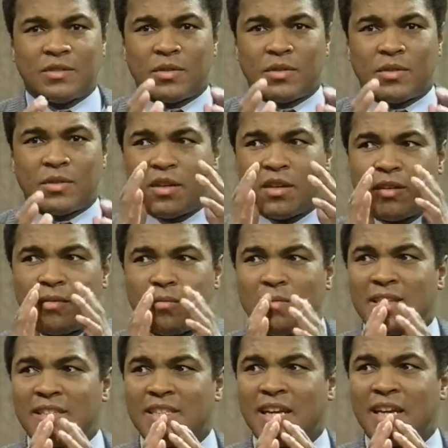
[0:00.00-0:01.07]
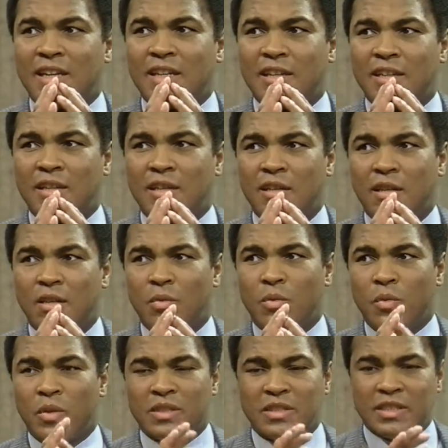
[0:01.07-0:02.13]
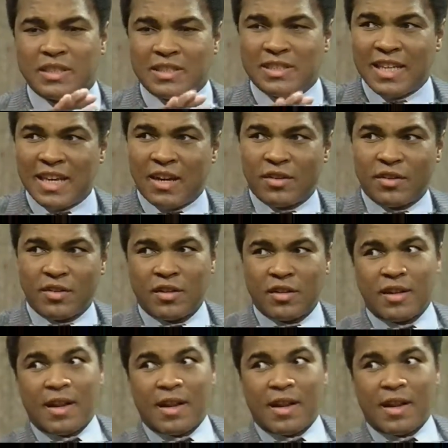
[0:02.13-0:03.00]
with their mentality, which is down here, and